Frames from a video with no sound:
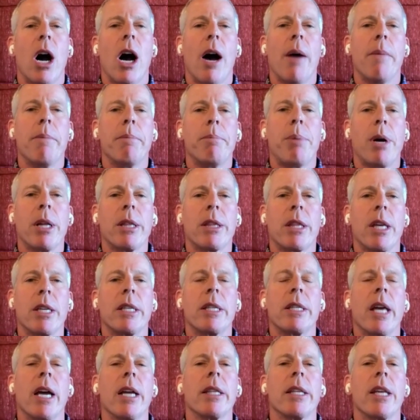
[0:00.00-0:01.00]
But
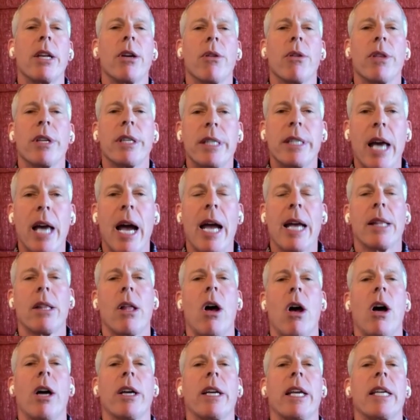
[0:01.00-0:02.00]
the
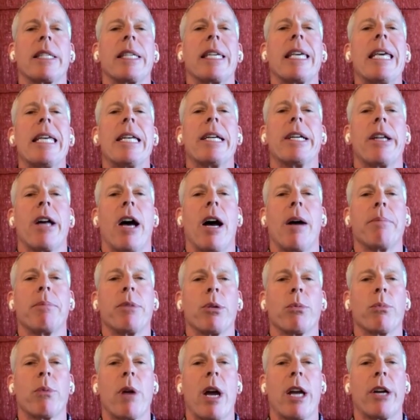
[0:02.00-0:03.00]
dialogue has heated up,
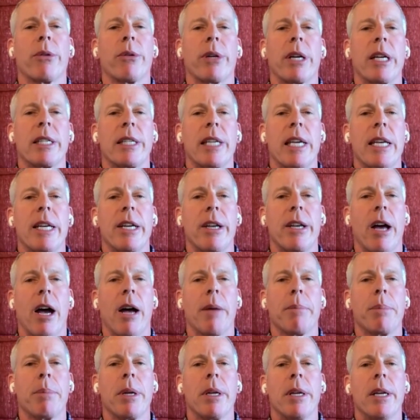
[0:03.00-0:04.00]
the rhetoric has heated
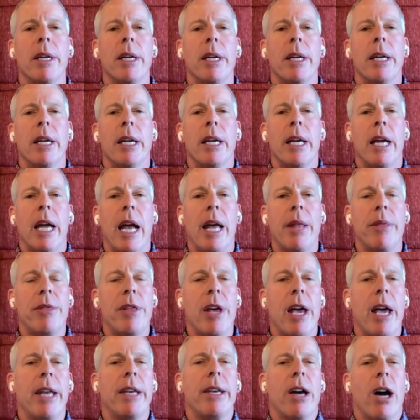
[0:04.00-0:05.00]
up,
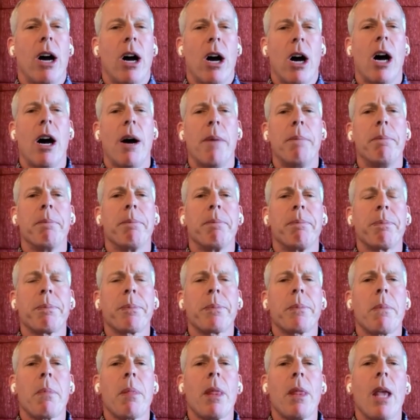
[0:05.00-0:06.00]
and then
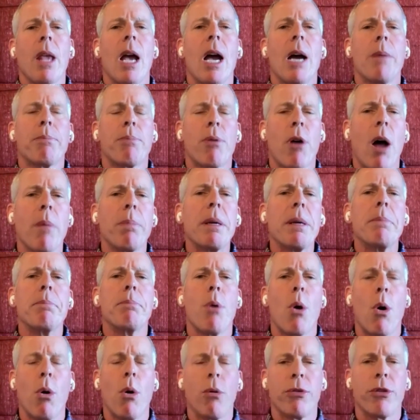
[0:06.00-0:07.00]
probably
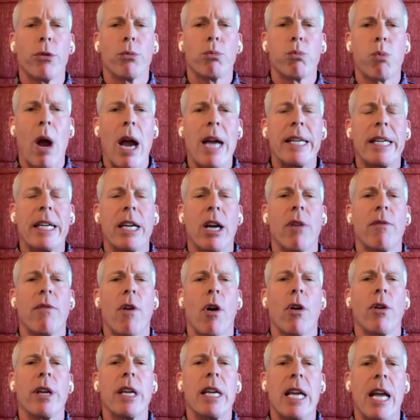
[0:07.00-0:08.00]
both the writing
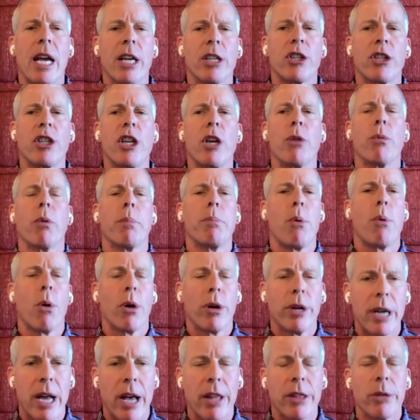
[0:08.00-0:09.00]
of our ESG
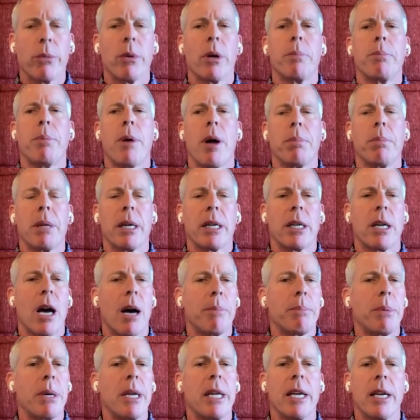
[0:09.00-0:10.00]
report, now that we're a public
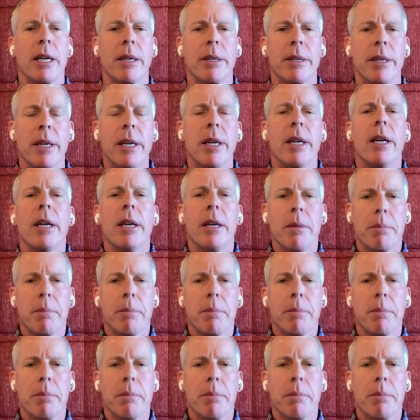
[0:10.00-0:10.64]
company and